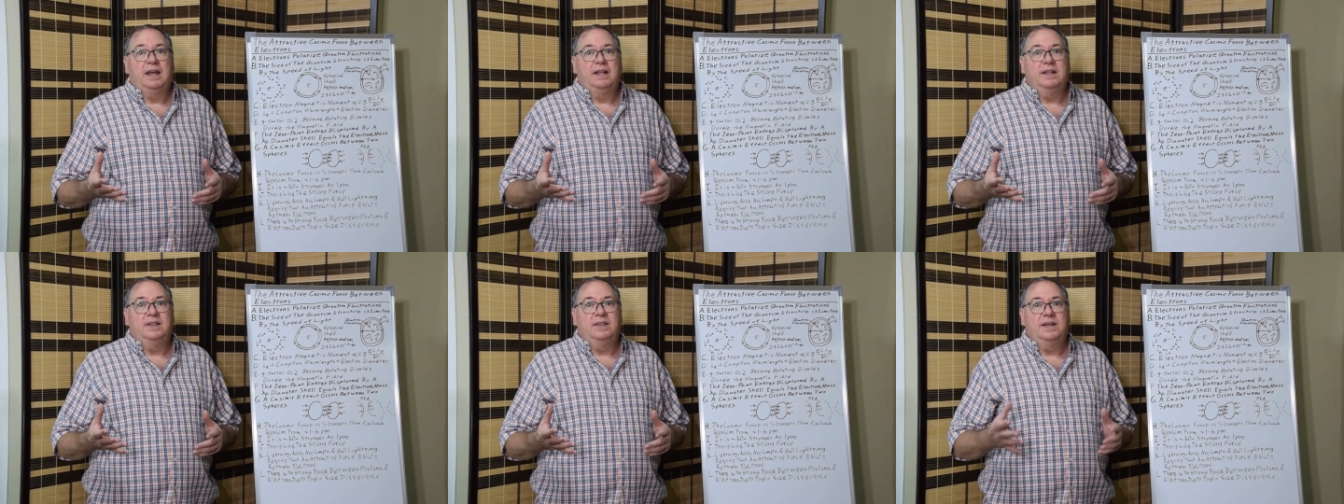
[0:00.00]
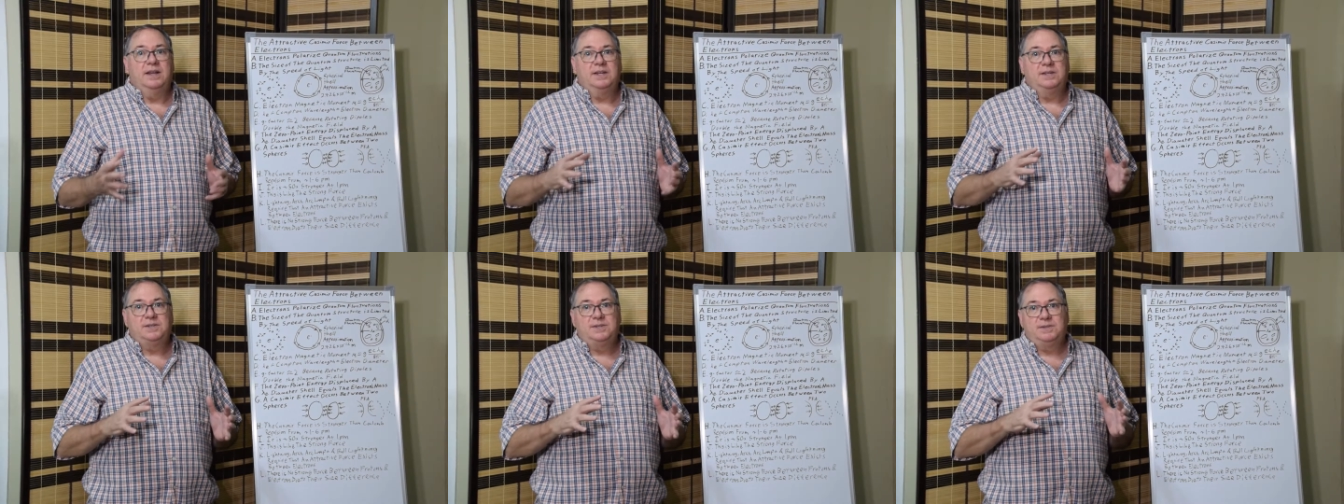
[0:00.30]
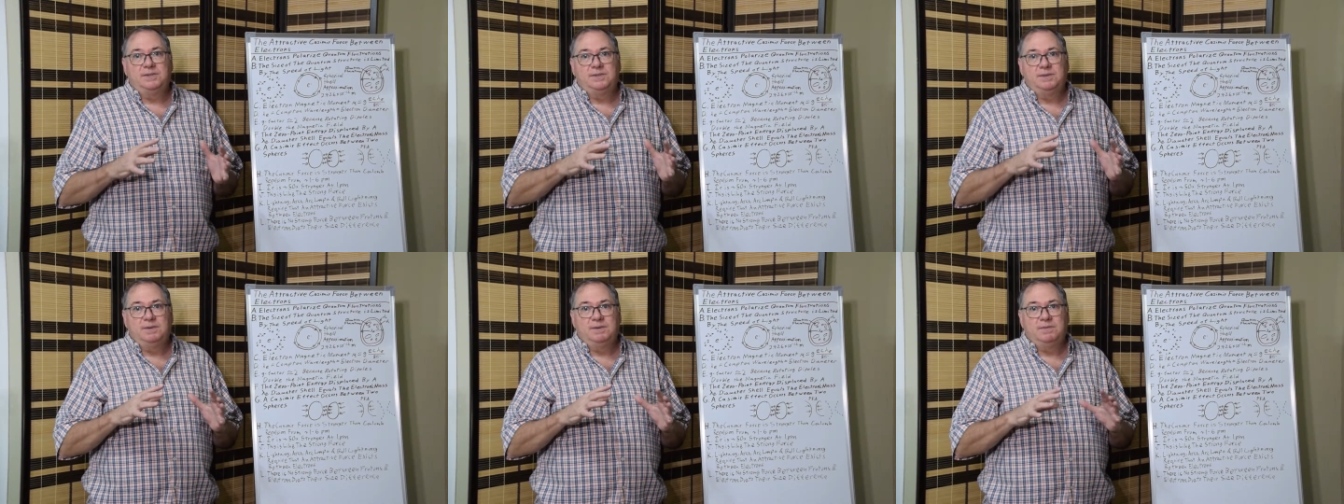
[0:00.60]

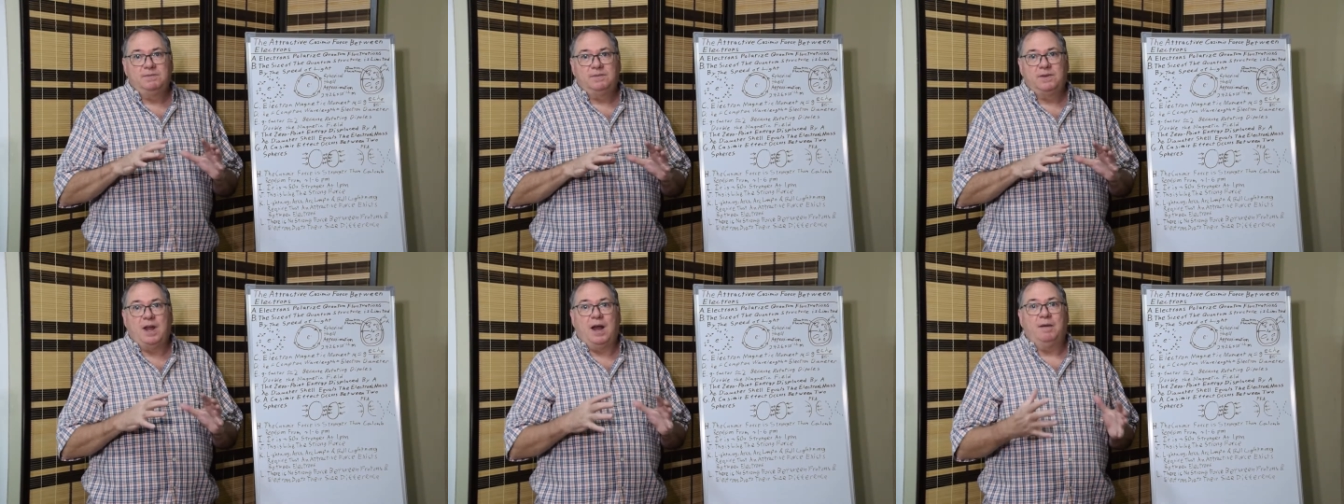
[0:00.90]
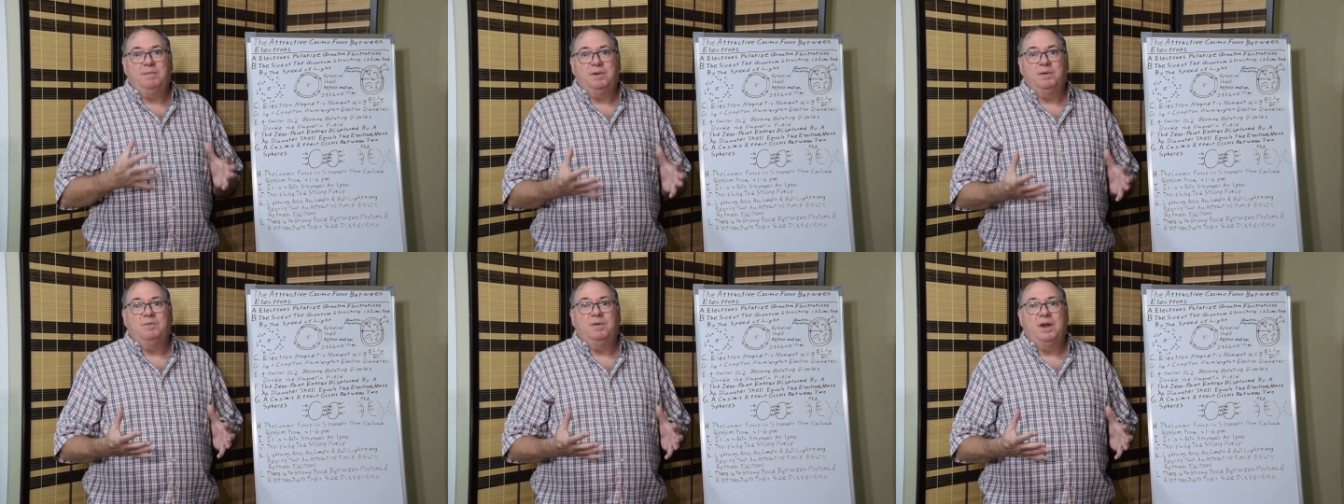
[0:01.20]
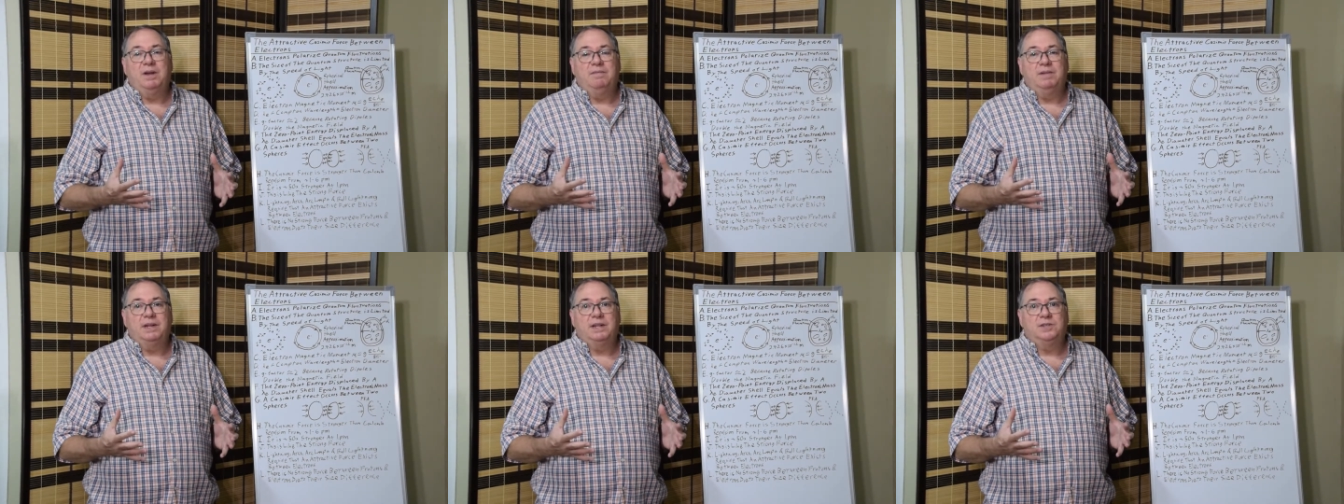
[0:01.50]
this Compton
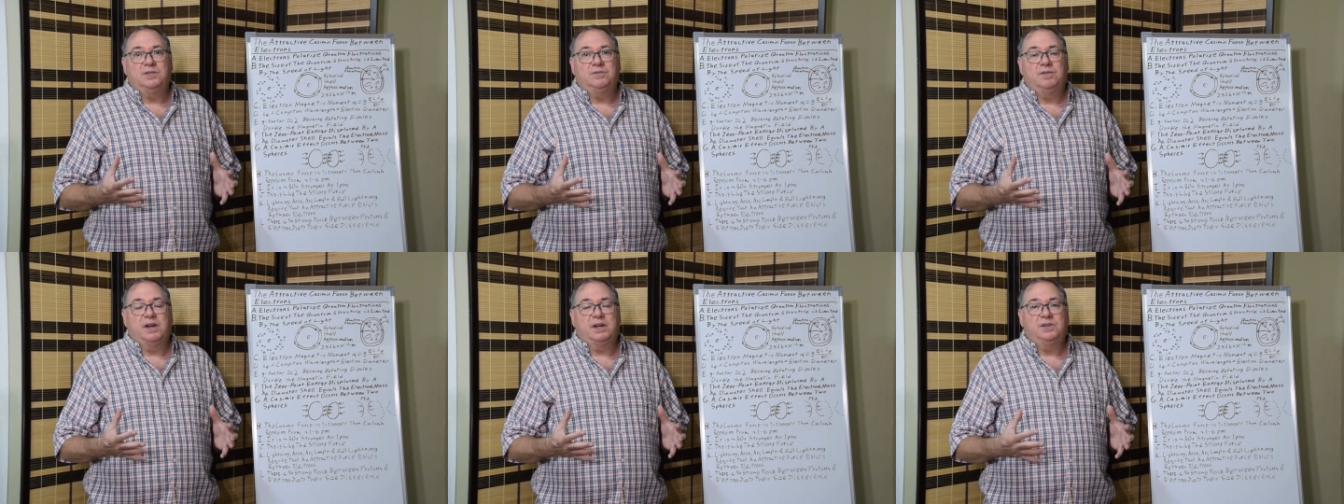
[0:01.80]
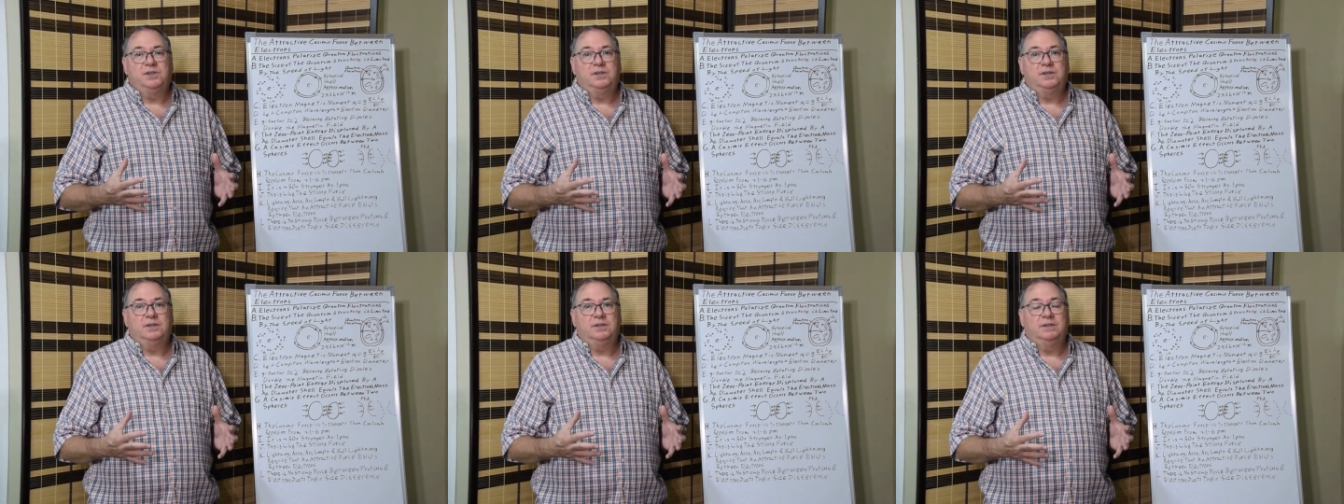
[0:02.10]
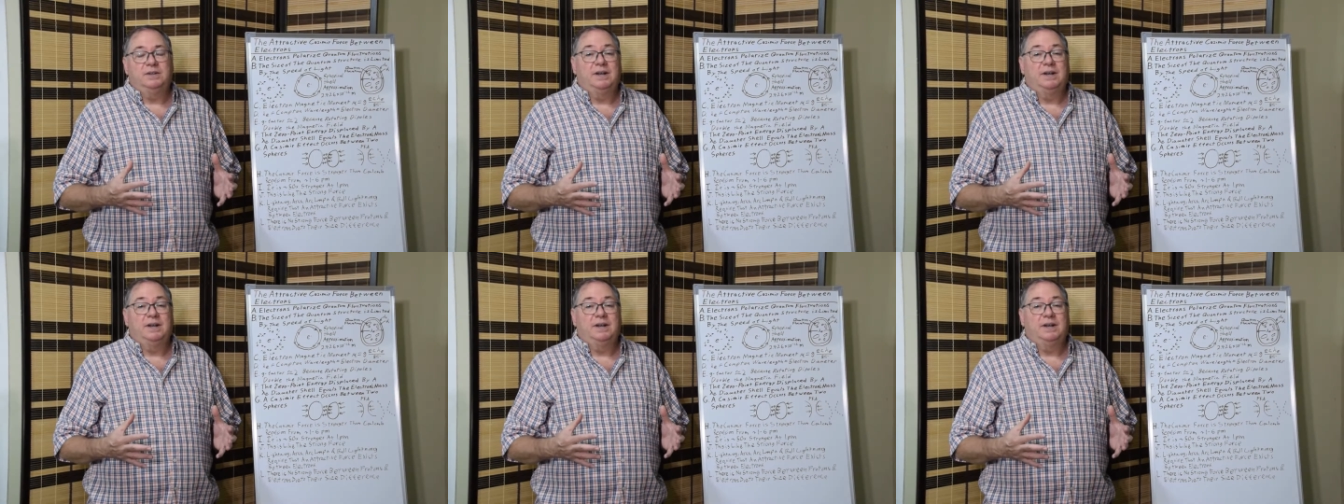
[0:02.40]
wavelength structure